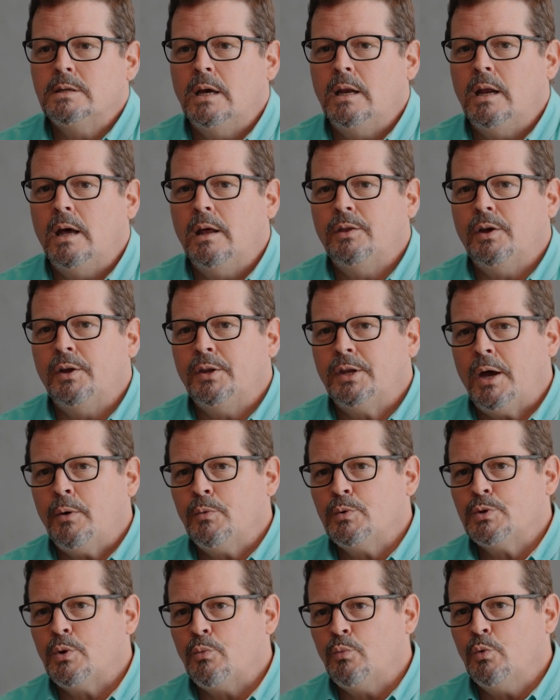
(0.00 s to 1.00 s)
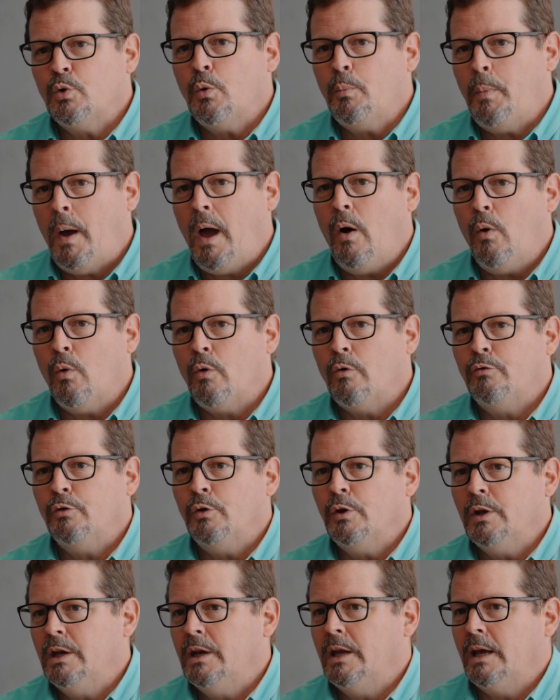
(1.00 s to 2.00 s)
and I thought that was a real
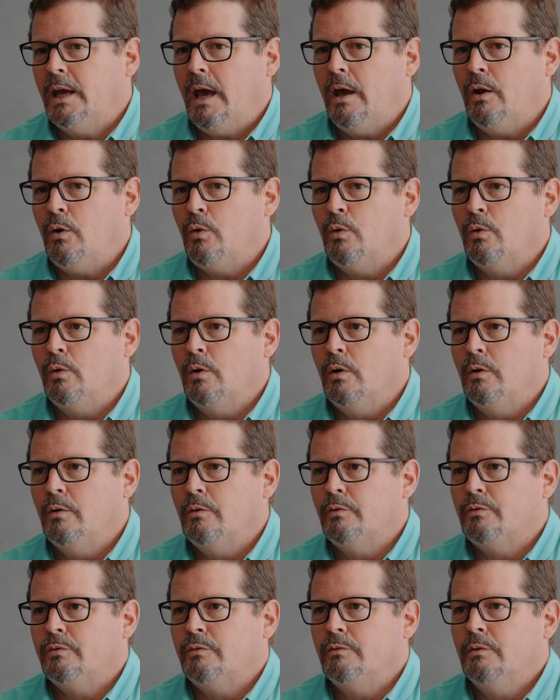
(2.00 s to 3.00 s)
powerful indicator of